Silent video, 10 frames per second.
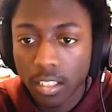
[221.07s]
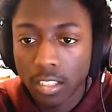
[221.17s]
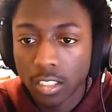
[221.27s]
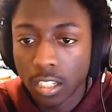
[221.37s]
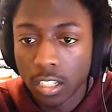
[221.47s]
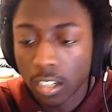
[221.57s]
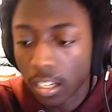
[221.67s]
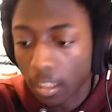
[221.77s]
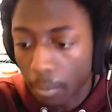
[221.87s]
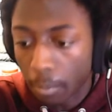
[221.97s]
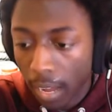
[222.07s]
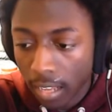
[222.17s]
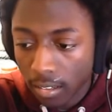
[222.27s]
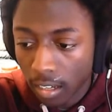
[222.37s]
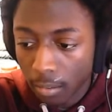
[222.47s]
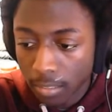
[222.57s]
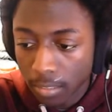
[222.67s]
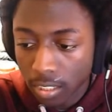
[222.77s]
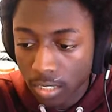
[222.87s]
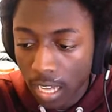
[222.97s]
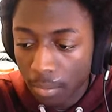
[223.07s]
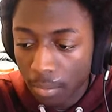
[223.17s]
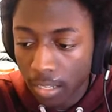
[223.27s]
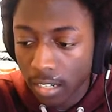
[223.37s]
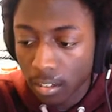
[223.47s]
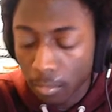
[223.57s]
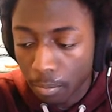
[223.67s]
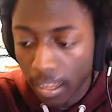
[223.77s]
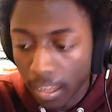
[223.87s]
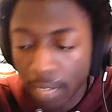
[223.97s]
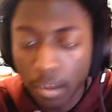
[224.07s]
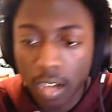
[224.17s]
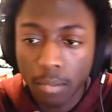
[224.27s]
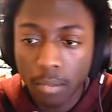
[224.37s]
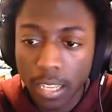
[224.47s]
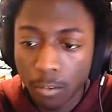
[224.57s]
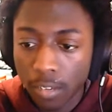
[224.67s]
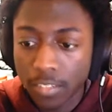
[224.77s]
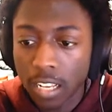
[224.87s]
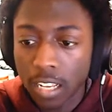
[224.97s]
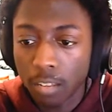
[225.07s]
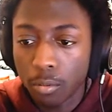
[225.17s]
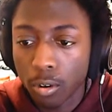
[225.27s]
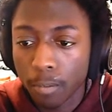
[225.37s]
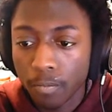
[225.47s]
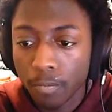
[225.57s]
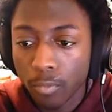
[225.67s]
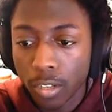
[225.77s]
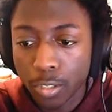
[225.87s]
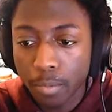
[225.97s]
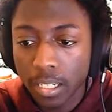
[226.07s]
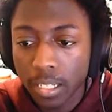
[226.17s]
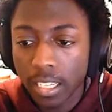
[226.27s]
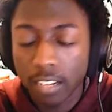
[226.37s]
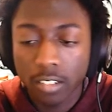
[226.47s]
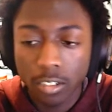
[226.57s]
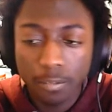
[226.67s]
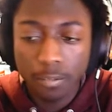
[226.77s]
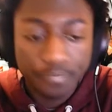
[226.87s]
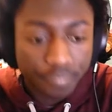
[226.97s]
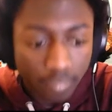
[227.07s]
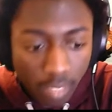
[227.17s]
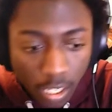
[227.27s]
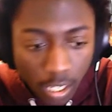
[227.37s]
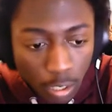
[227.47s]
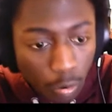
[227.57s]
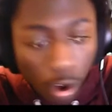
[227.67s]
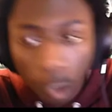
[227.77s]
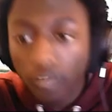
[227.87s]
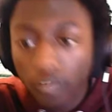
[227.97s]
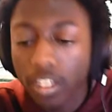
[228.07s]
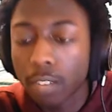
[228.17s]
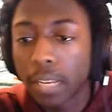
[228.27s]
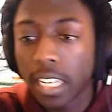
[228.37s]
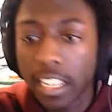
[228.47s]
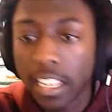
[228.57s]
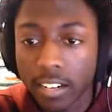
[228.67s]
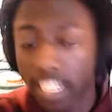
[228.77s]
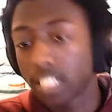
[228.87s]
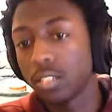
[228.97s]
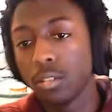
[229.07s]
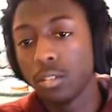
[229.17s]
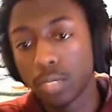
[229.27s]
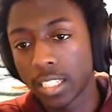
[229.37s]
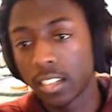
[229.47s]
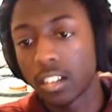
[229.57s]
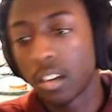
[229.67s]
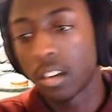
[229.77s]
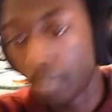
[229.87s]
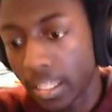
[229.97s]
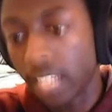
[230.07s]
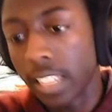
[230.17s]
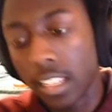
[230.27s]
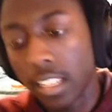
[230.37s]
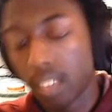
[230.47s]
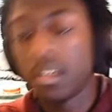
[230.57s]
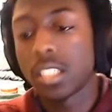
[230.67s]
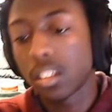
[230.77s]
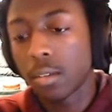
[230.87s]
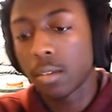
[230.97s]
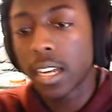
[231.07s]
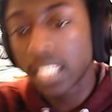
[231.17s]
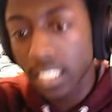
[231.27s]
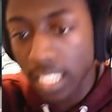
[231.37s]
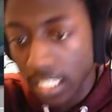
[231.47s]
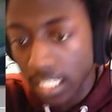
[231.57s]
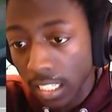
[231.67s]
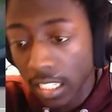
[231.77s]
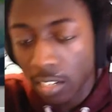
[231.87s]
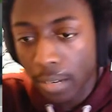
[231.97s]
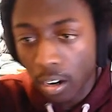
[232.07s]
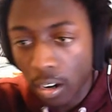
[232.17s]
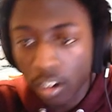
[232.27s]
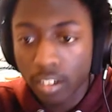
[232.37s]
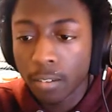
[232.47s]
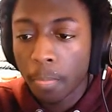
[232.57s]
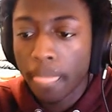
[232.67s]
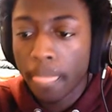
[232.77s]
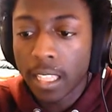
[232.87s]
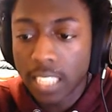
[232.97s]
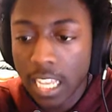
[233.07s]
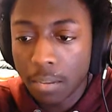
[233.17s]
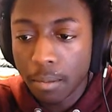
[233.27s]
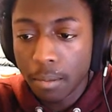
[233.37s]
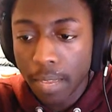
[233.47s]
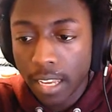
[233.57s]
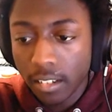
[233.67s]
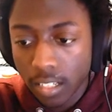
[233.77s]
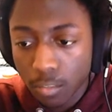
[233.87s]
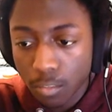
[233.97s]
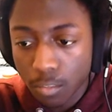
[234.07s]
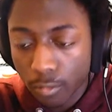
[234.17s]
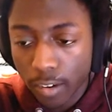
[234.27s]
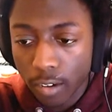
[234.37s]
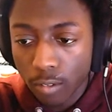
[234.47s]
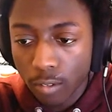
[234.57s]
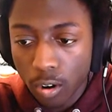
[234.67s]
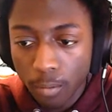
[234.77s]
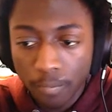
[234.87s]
your top laner in bottom lane with teleport, what does your mid laner do? Well, hopefully your mid laner isn't losing completely, because otherwise this gets a little bit harder, as the enemy mid is more free to roam.